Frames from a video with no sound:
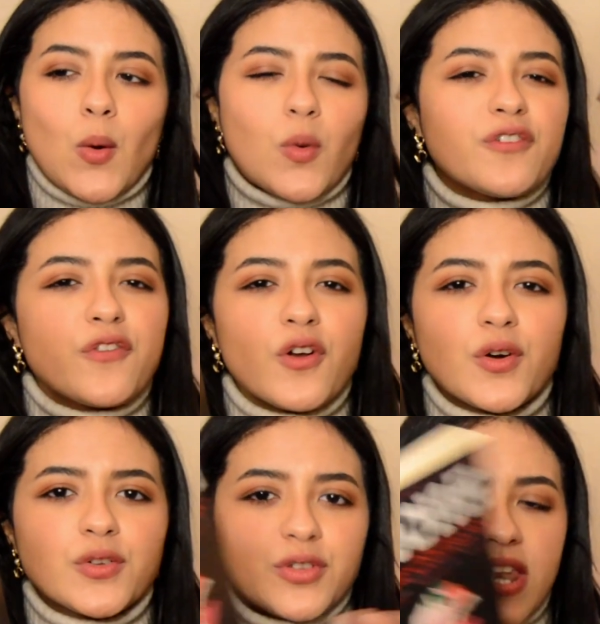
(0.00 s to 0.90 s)
We
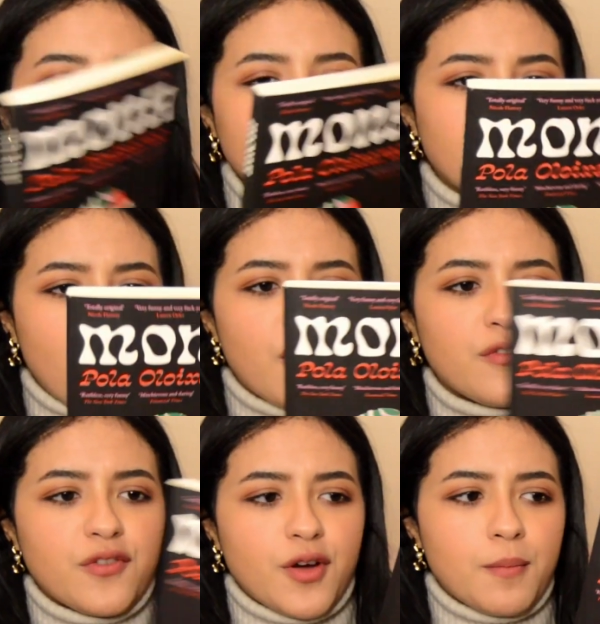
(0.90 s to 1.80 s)
follow the life
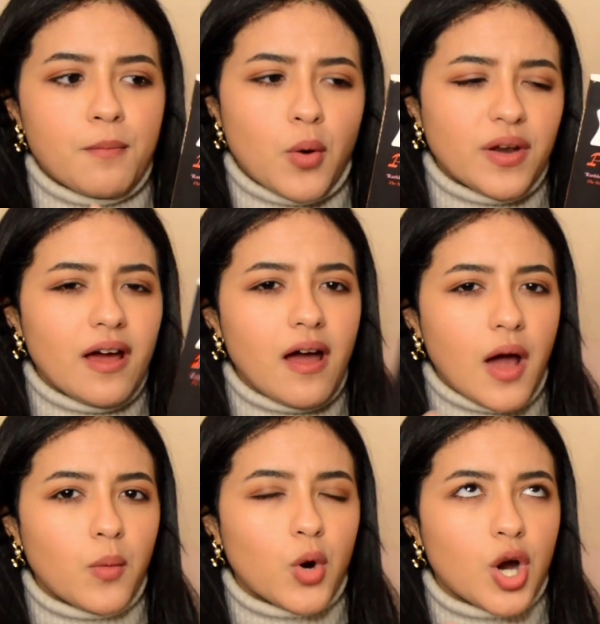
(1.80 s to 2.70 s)
of Mona,
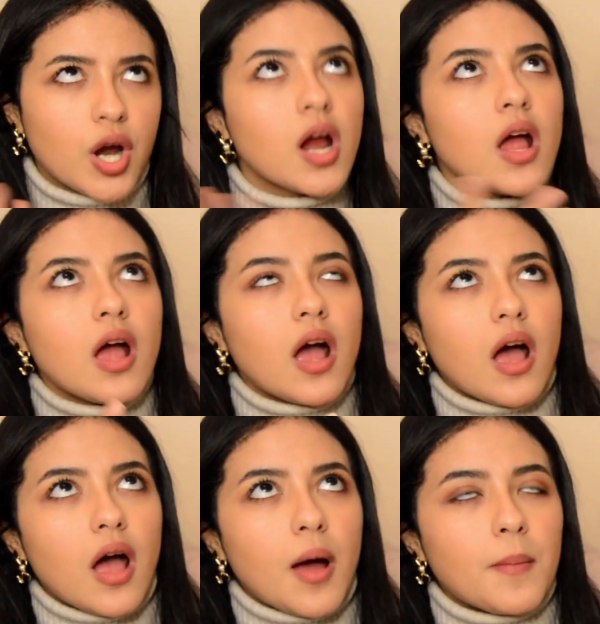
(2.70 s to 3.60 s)
our
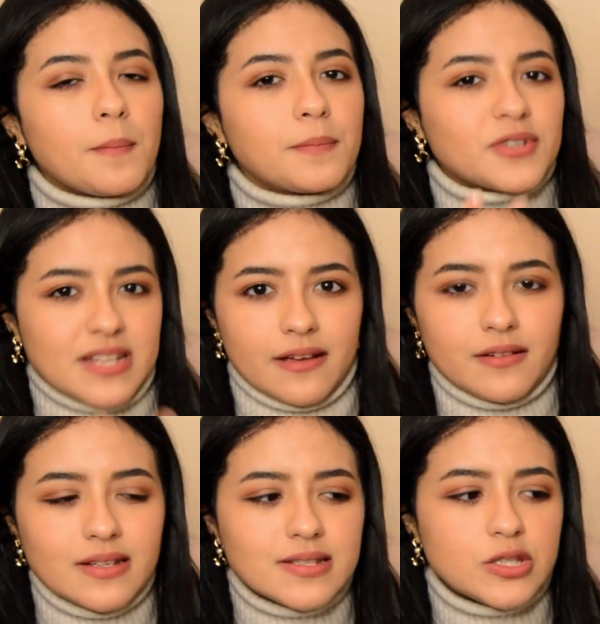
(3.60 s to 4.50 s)

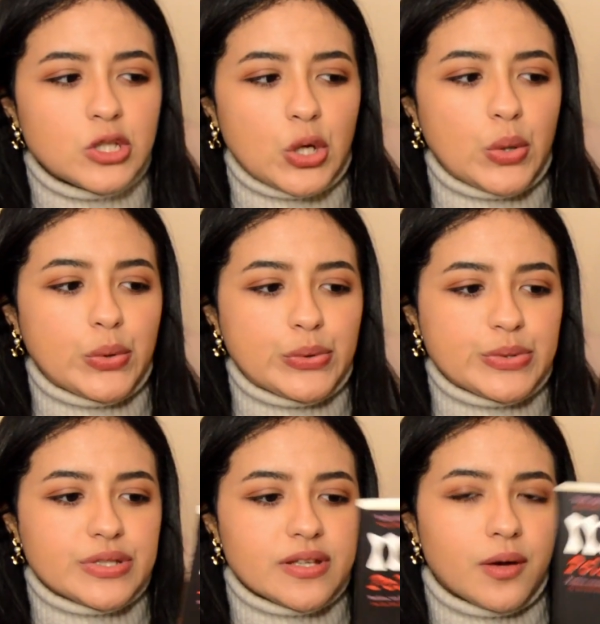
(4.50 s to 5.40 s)
protagonist,
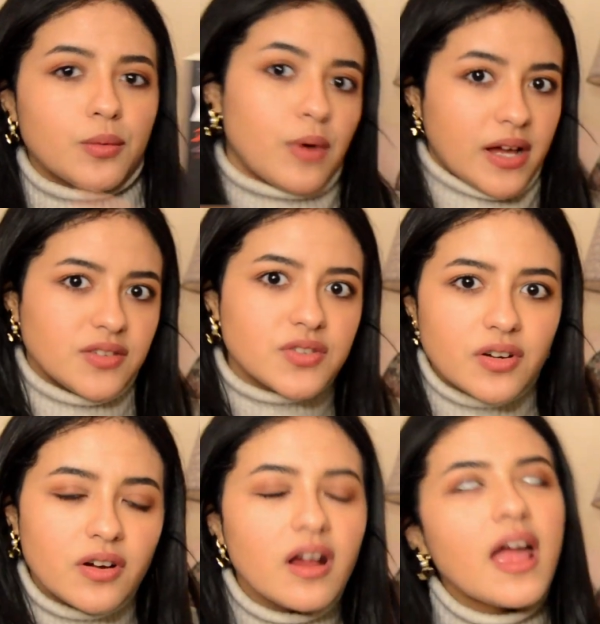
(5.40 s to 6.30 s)
who's a
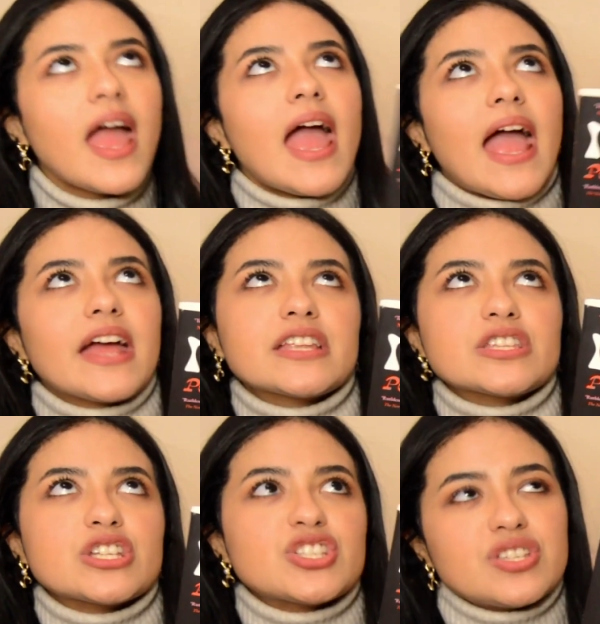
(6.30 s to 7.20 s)
writer,
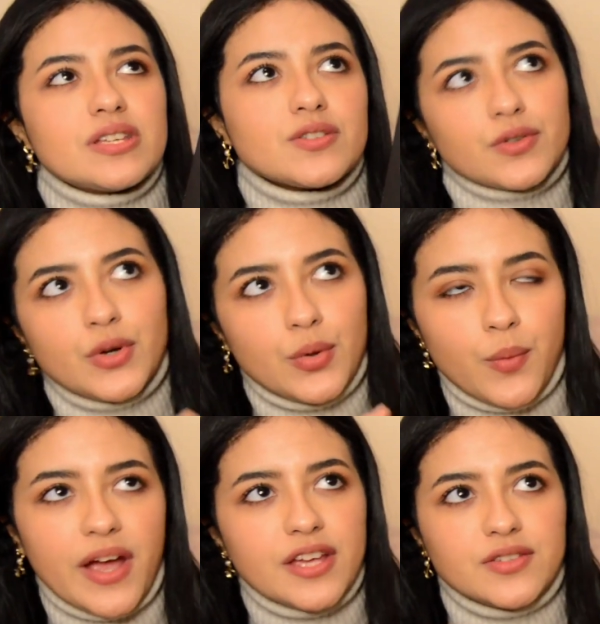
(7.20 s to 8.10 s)
and she is on her
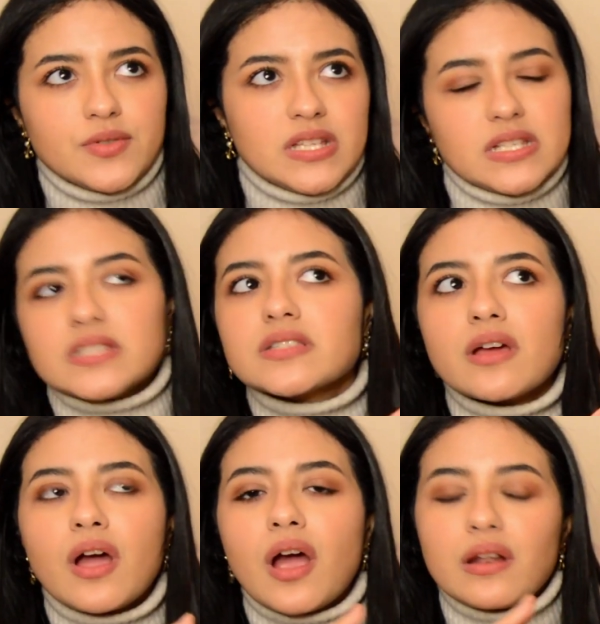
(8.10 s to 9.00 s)
way to this
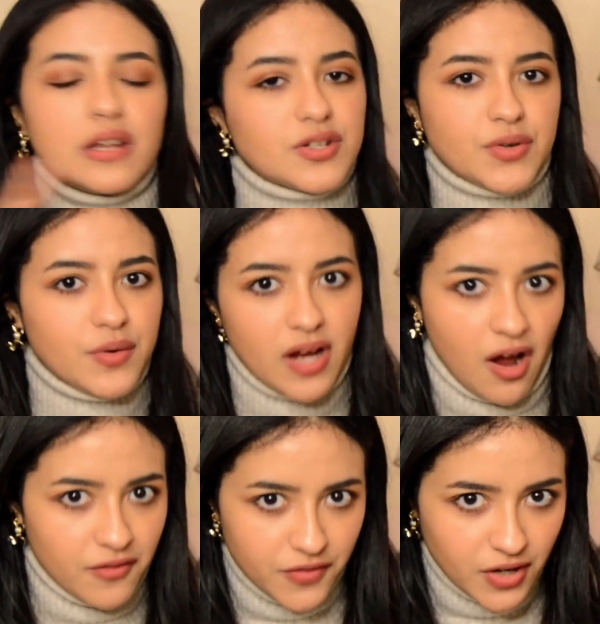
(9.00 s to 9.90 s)
literary
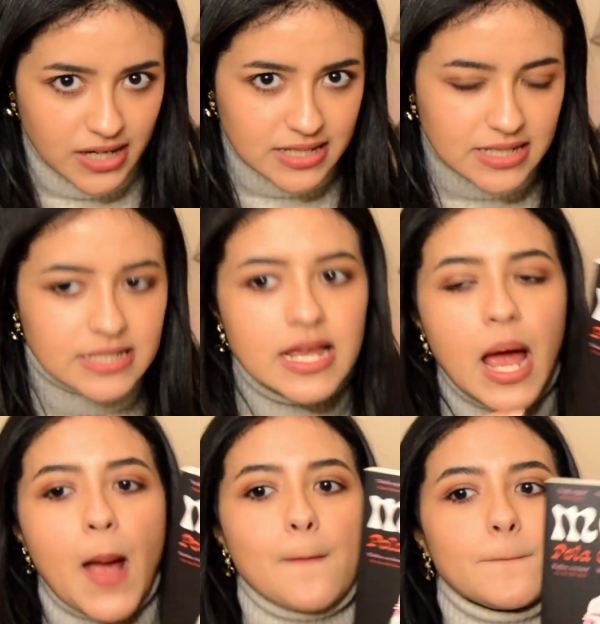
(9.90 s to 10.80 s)
conference,
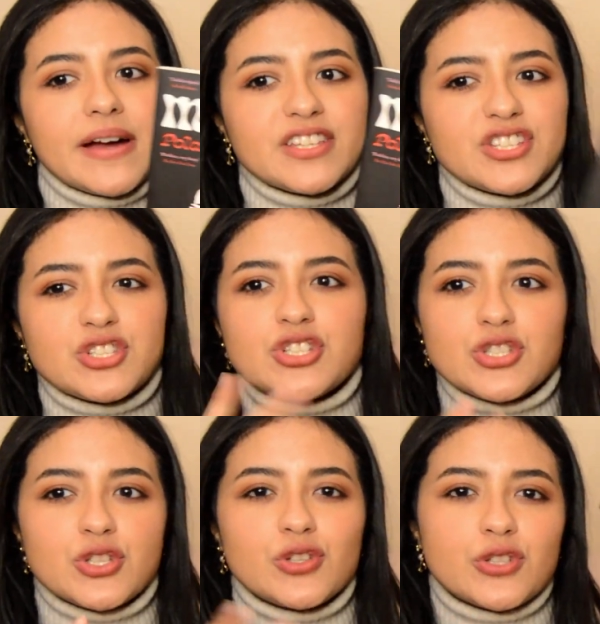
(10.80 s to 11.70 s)
but she's just
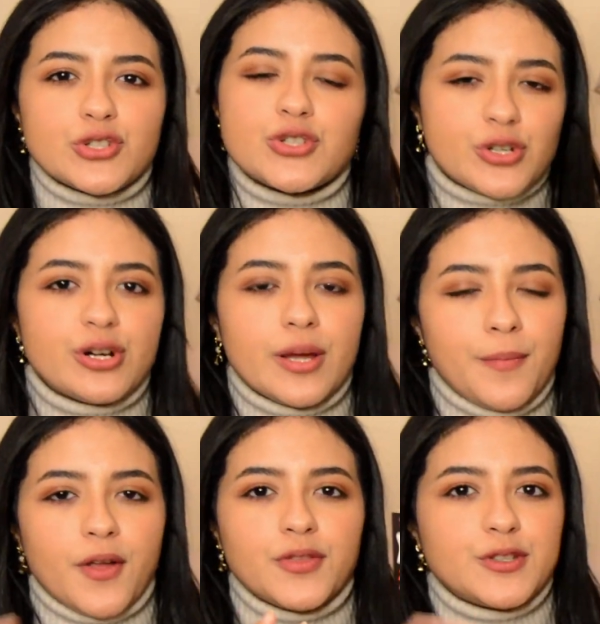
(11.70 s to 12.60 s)
not sure
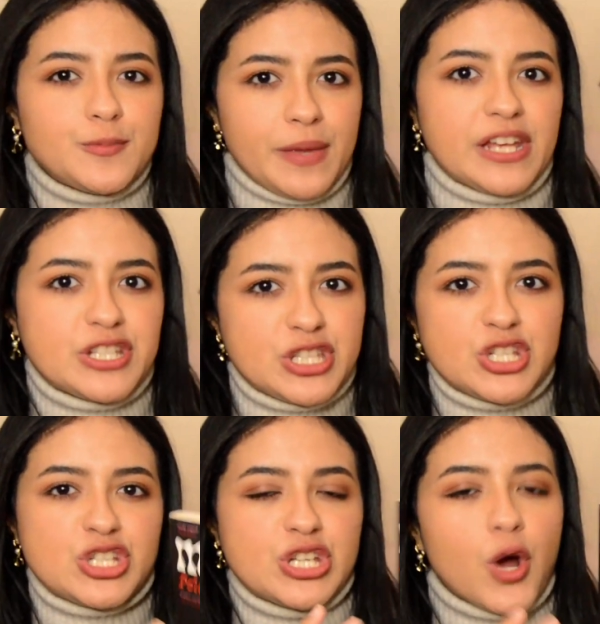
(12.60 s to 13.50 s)
about the space
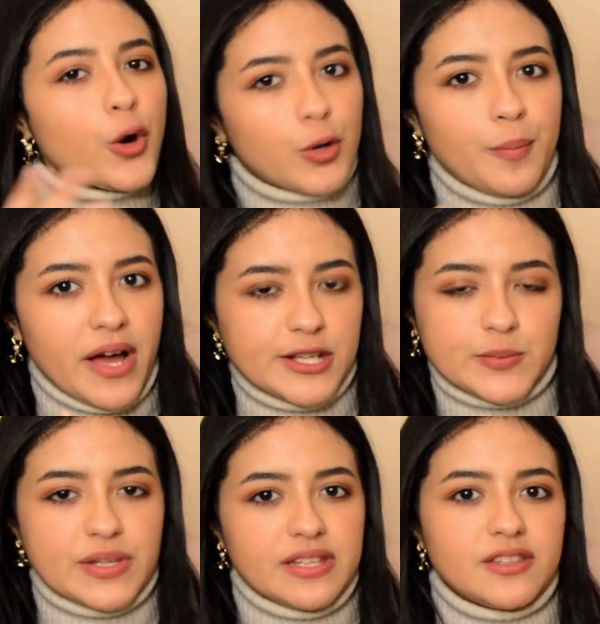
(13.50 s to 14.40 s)
she
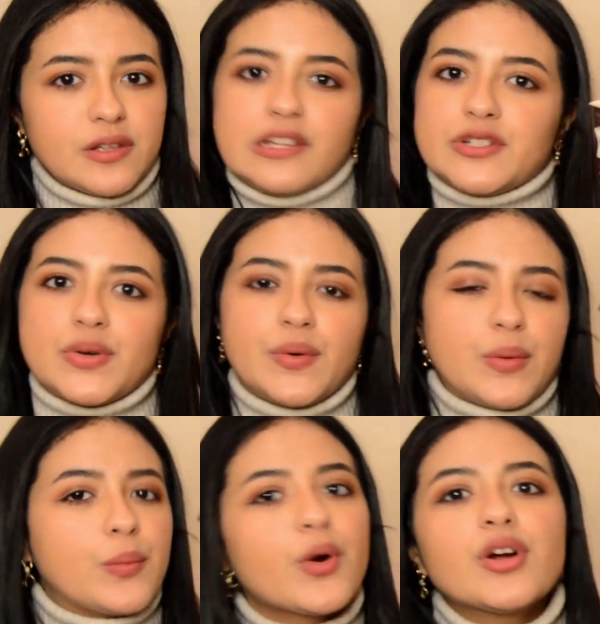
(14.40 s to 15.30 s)
occupies within the literary
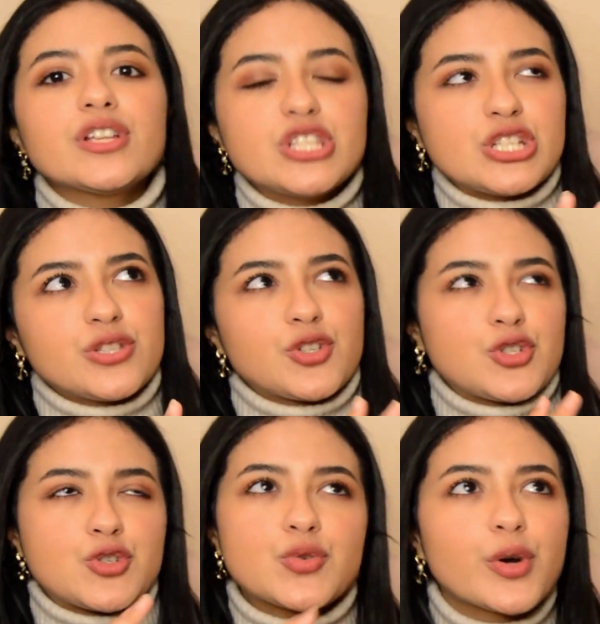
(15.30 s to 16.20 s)
world. She's not
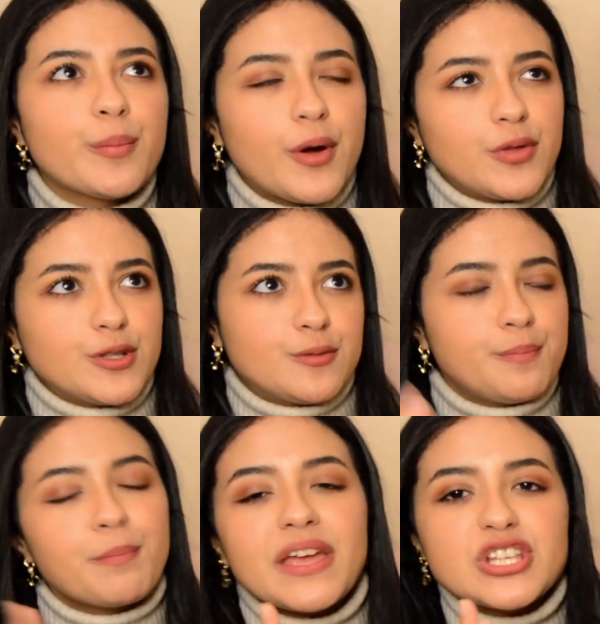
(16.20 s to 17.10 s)
sure about the
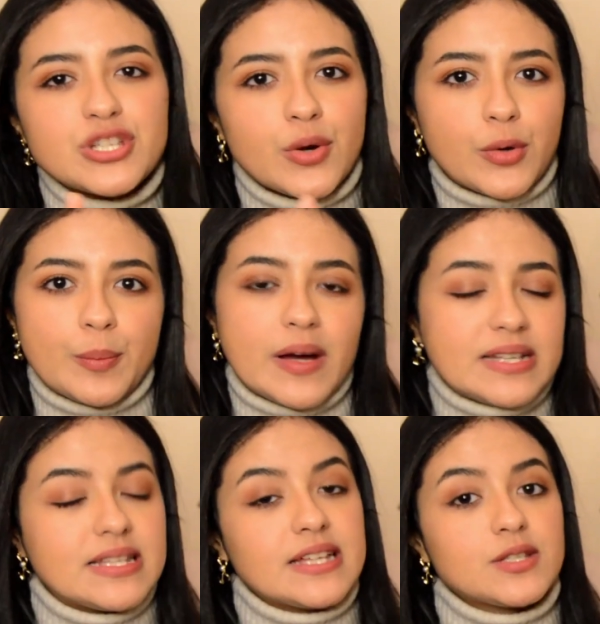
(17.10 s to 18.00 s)
space she
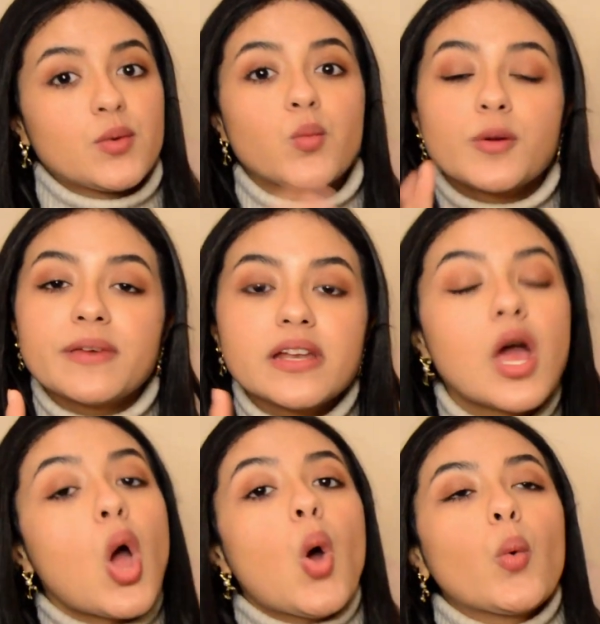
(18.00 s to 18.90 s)
occupies as a woman
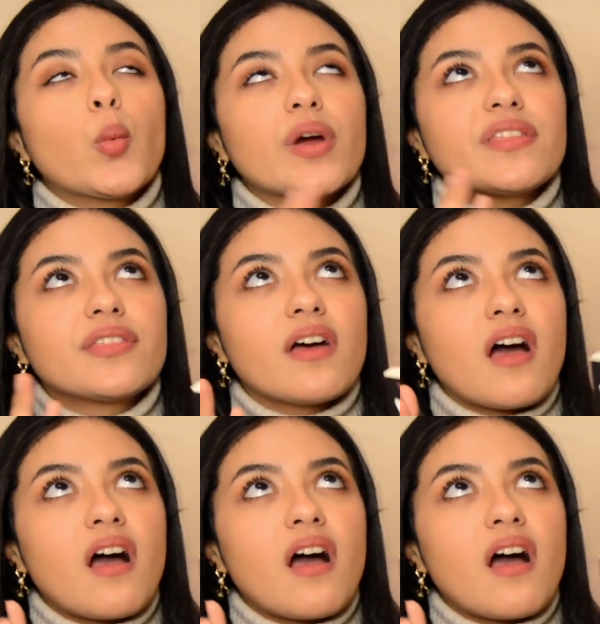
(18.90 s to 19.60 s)
with